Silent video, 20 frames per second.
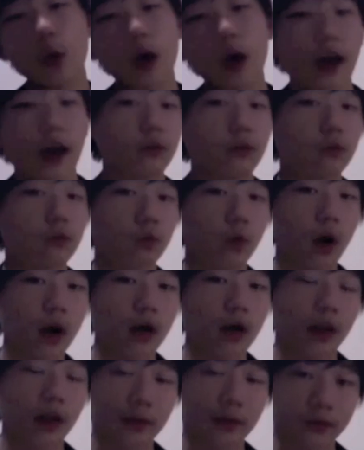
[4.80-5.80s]

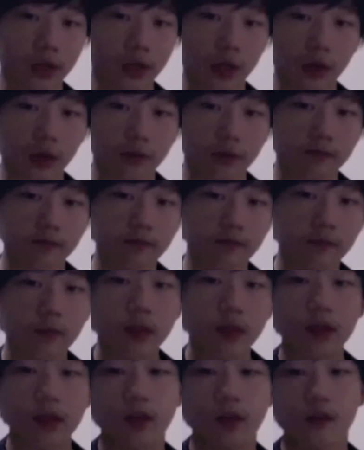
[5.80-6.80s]
NYFC.
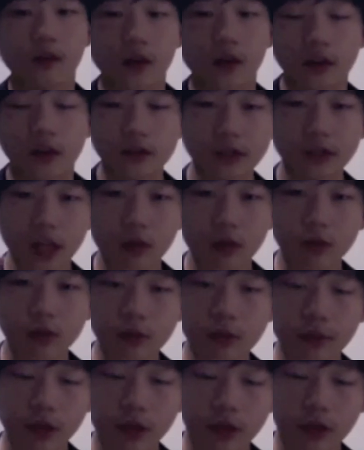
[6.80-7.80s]
Today we'll be
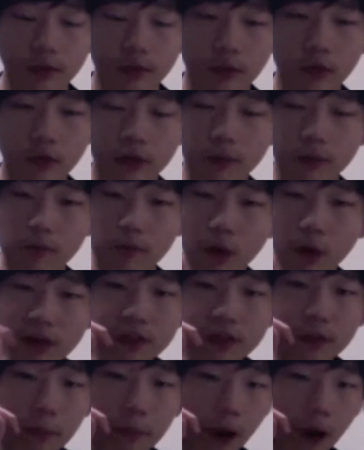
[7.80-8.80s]
talking about one of the
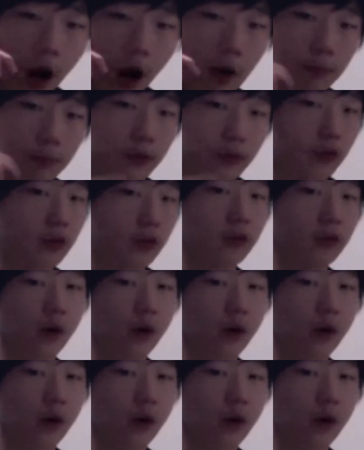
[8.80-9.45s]
most popular,